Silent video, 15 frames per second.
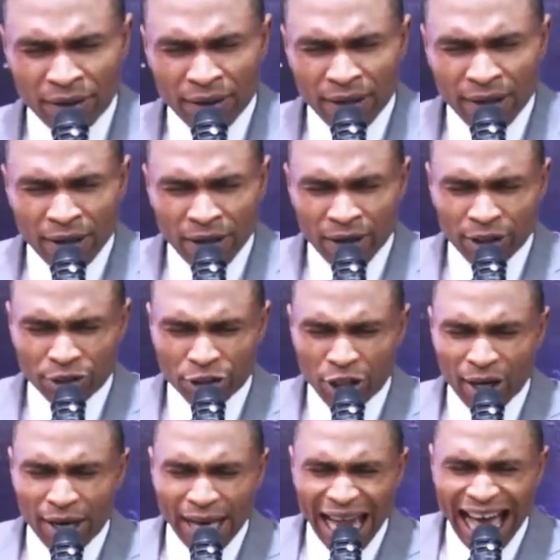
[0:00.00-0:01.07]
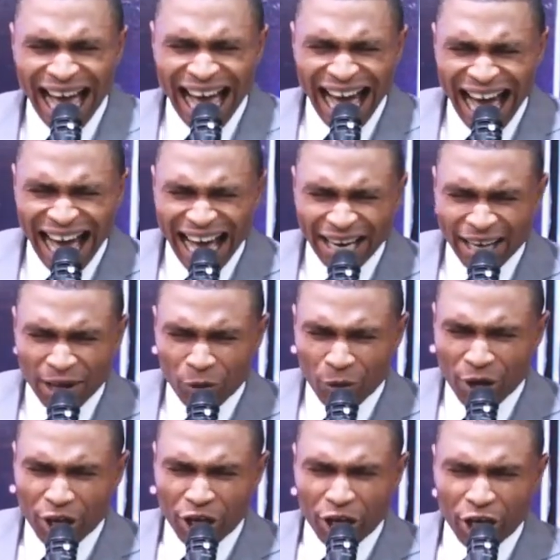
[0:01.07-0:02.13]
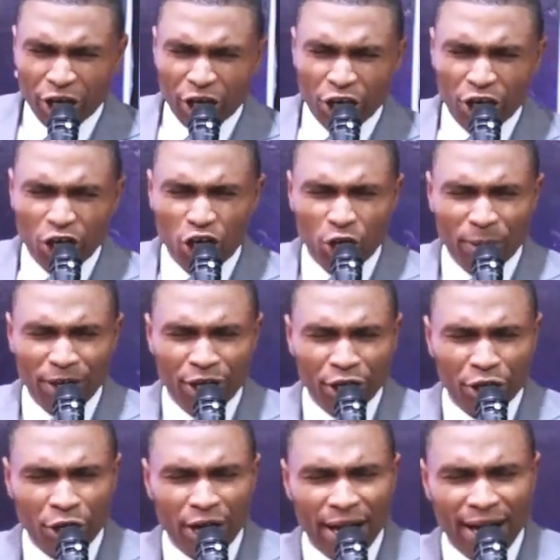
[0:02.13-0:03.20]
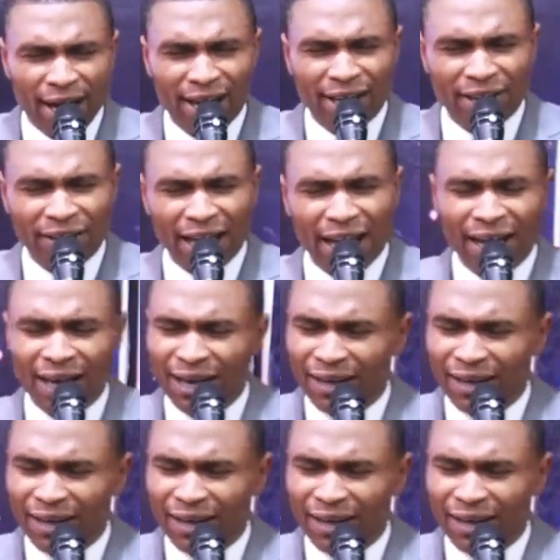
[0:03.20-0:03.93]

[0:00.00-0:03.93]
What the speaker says: Cause your ladder will be greater.